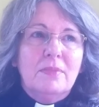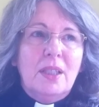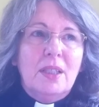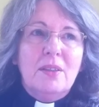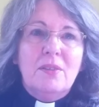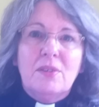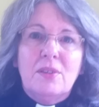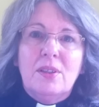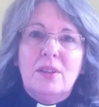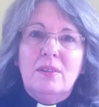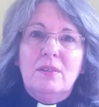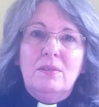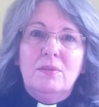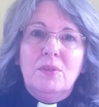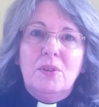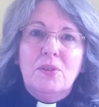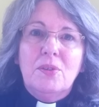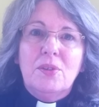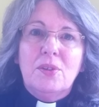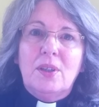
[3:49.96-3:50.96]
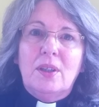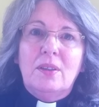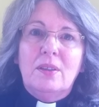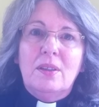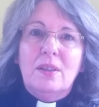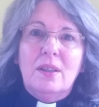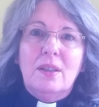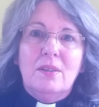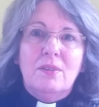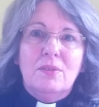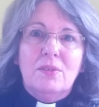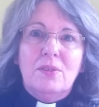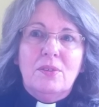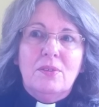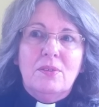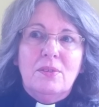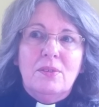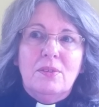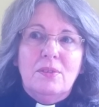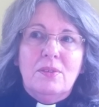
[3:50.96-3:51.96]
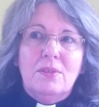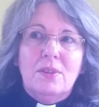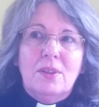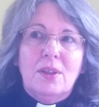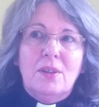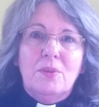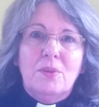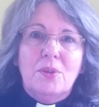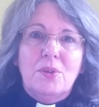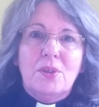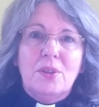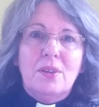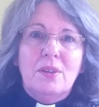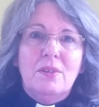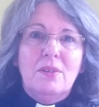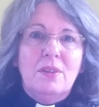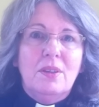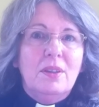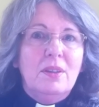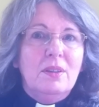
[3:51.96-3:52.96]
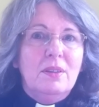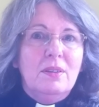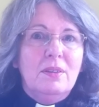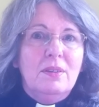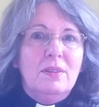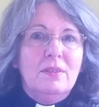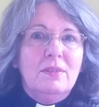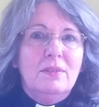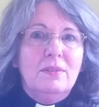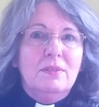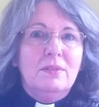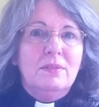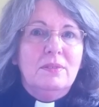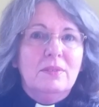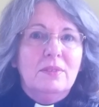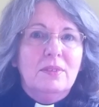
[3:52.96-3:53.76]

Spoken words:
I still will stand out and say what I think, and